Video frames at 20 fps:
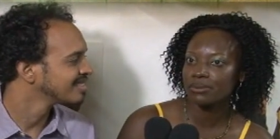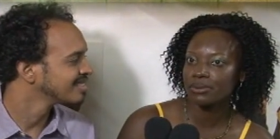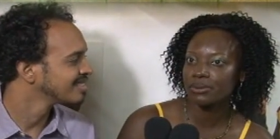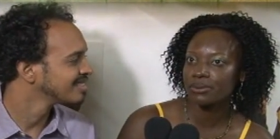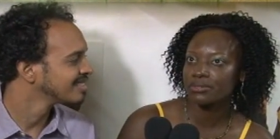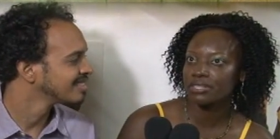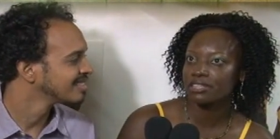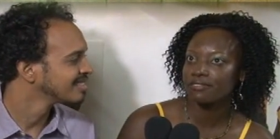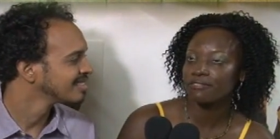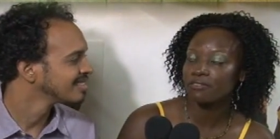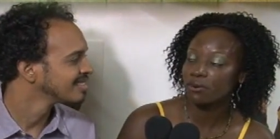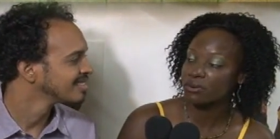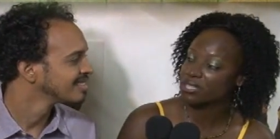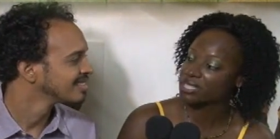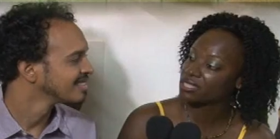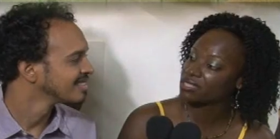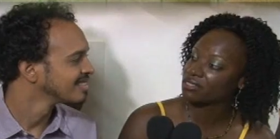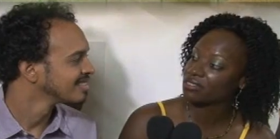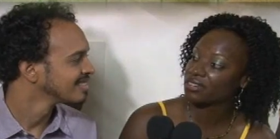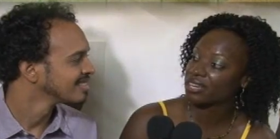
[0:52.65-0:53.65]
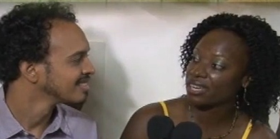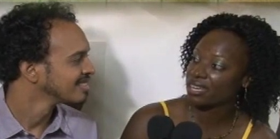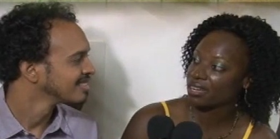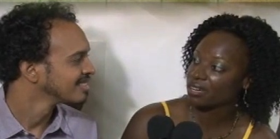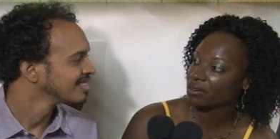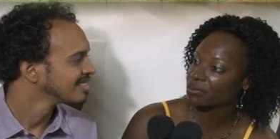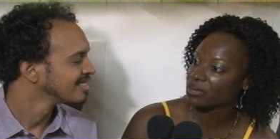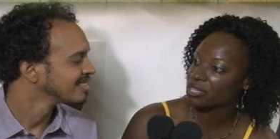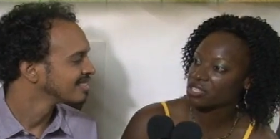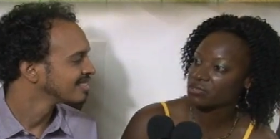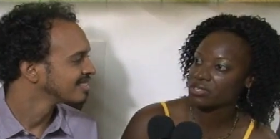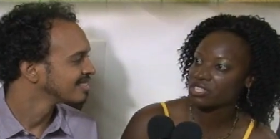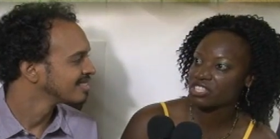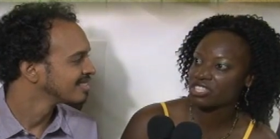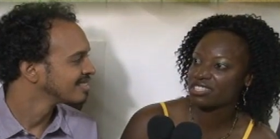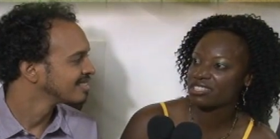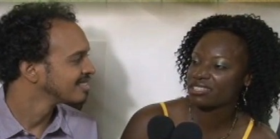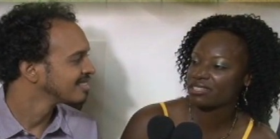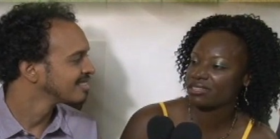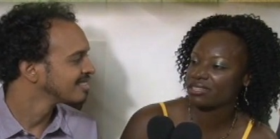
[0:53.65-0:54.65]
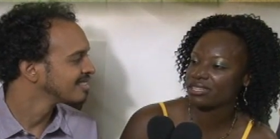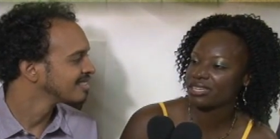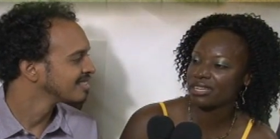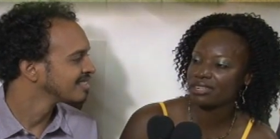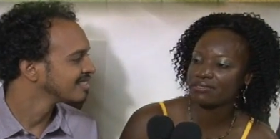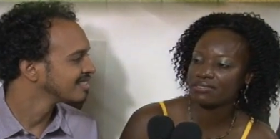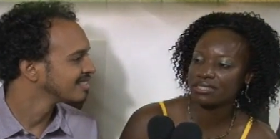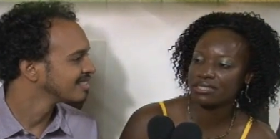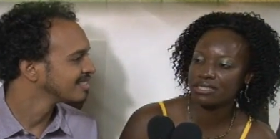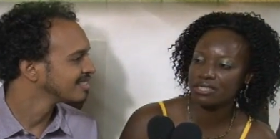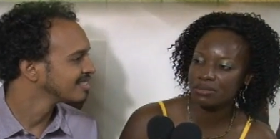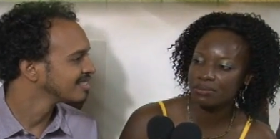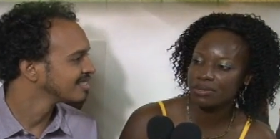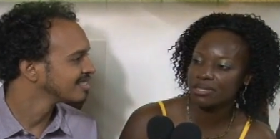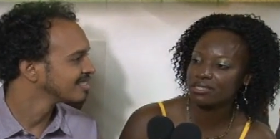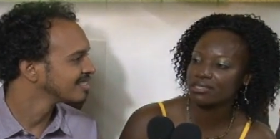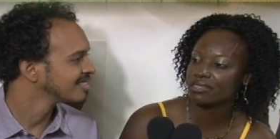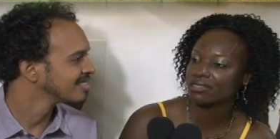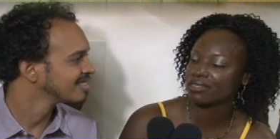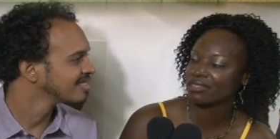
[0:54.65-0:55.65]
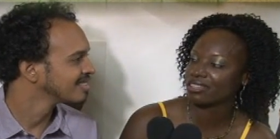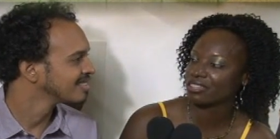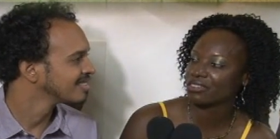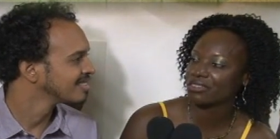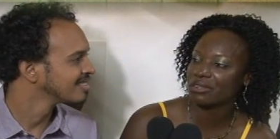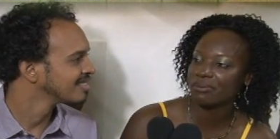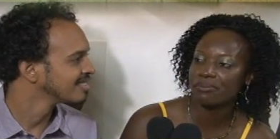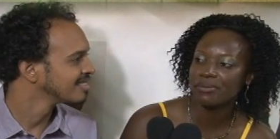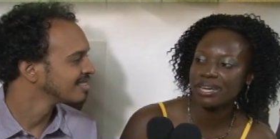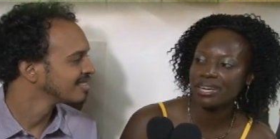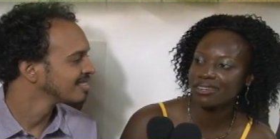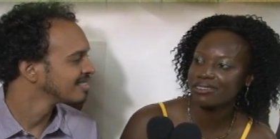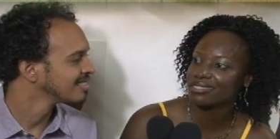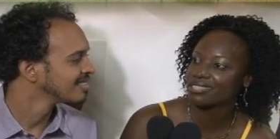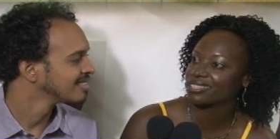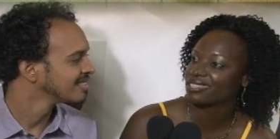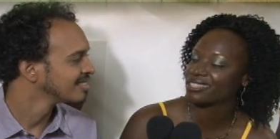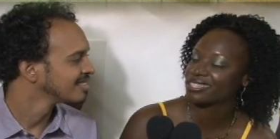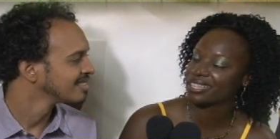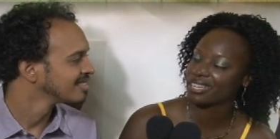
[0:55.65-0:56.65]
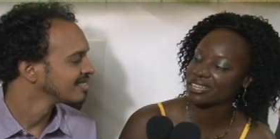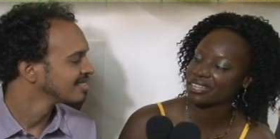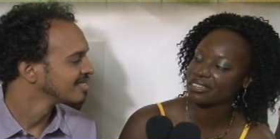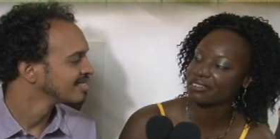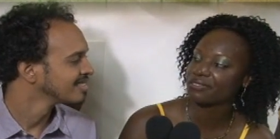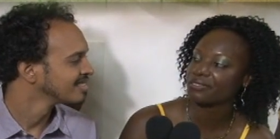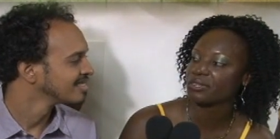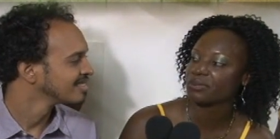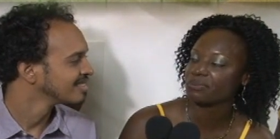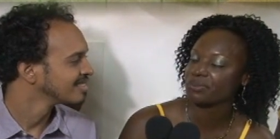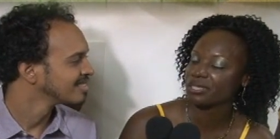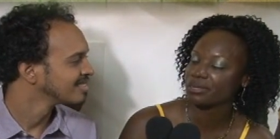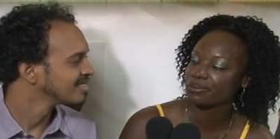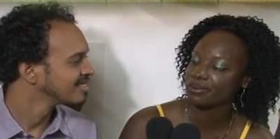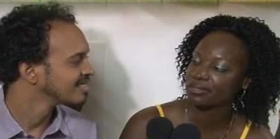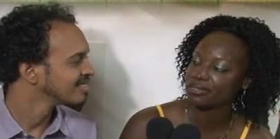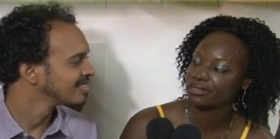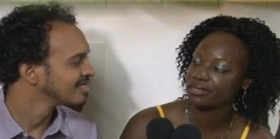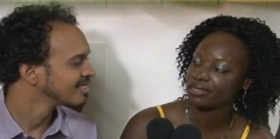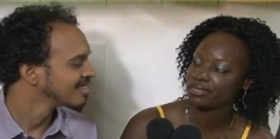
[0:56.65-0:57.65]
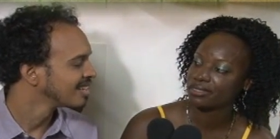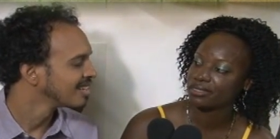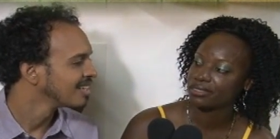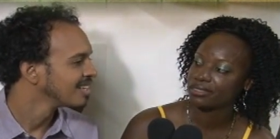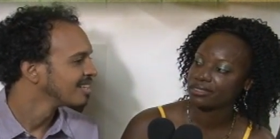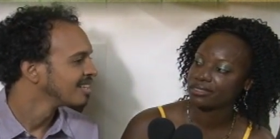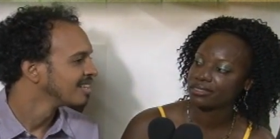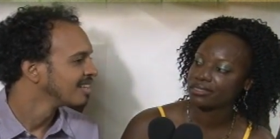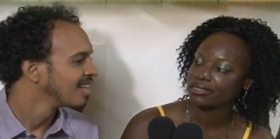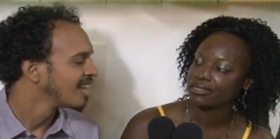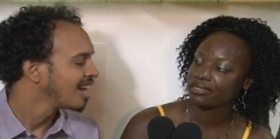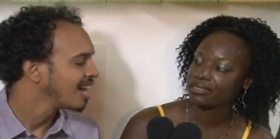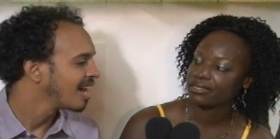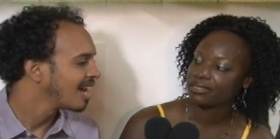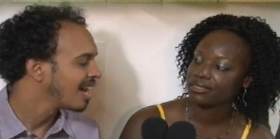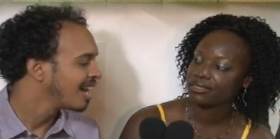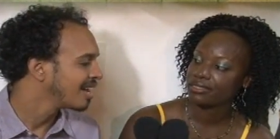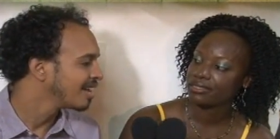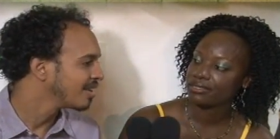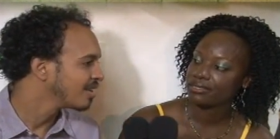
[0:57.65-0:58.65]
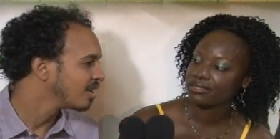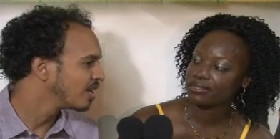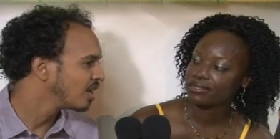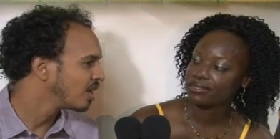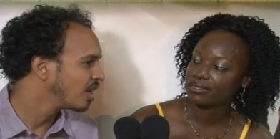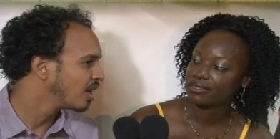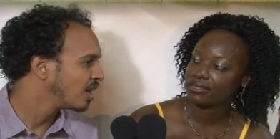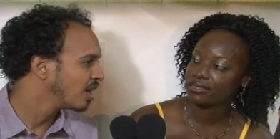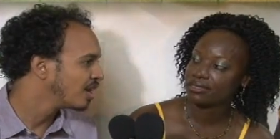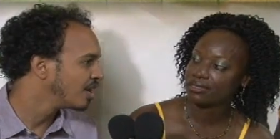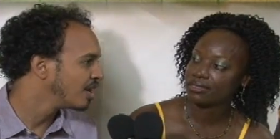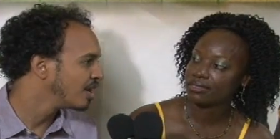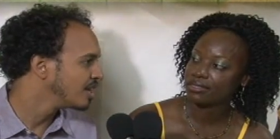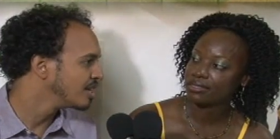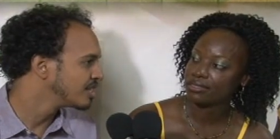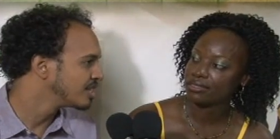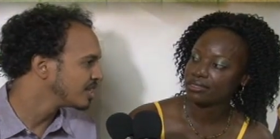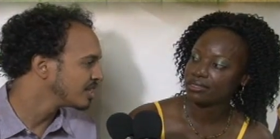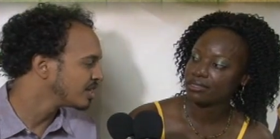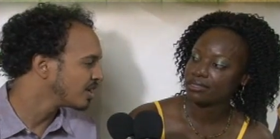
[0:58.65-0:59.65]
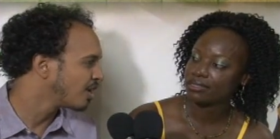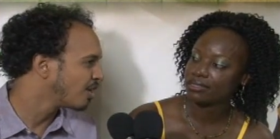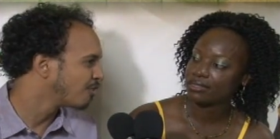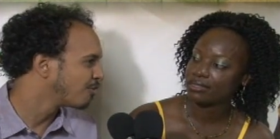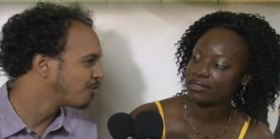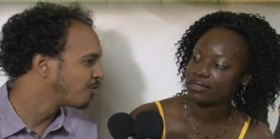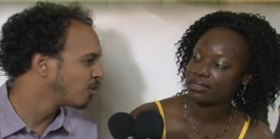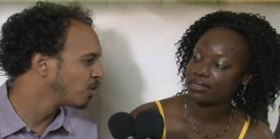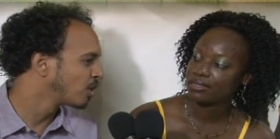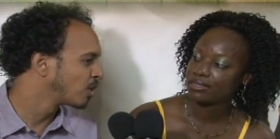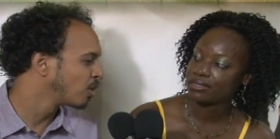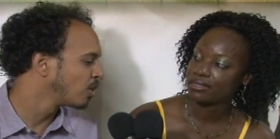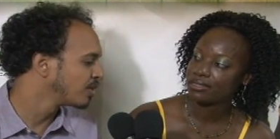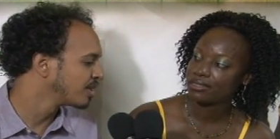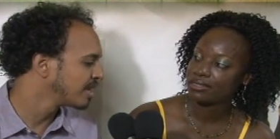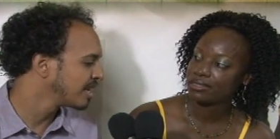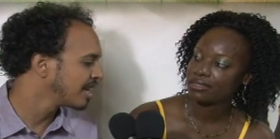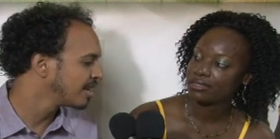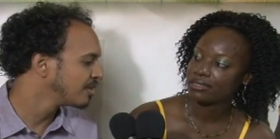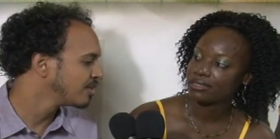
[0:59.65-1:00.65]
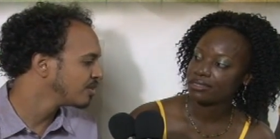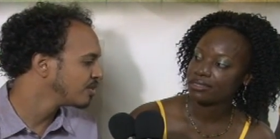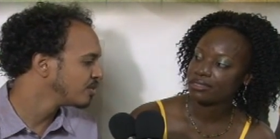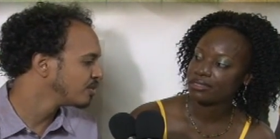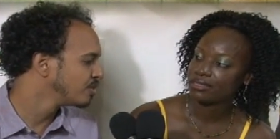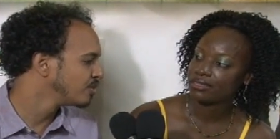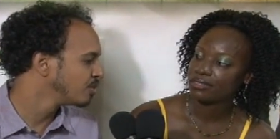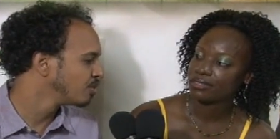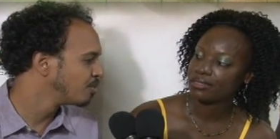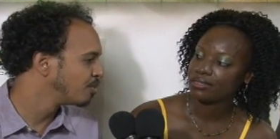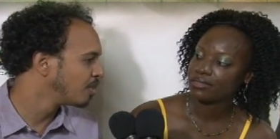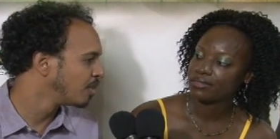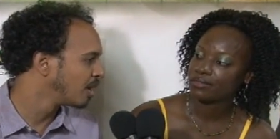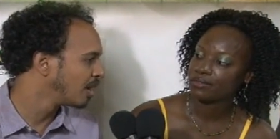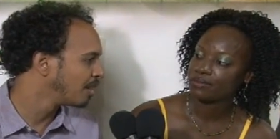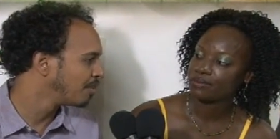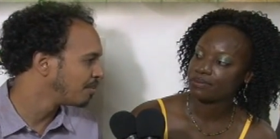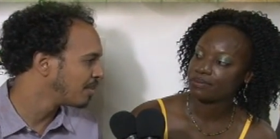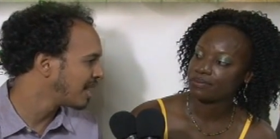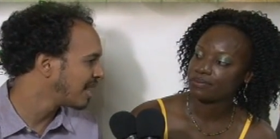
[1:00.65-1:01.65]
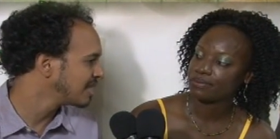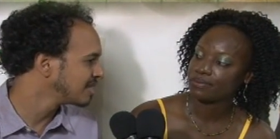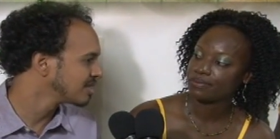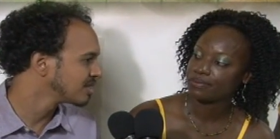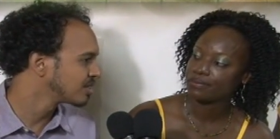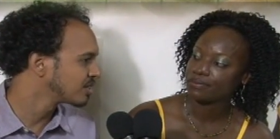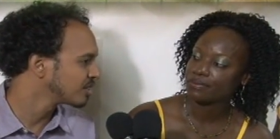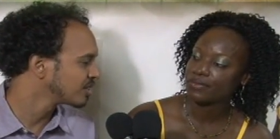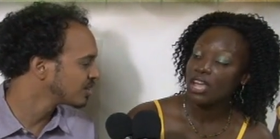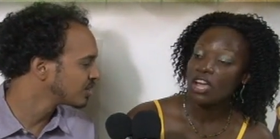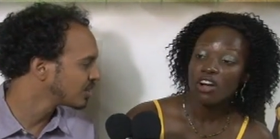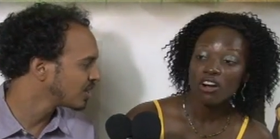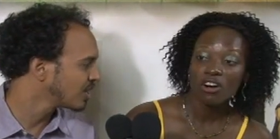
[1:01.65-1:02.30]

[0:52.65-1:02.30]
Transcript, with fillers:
Speaker 1: about, it focuses on our language, which delves deep into the, you know, the minds and the psyche of our people.
Speaker 2: And is it a full clothing line? Do you do um, pants and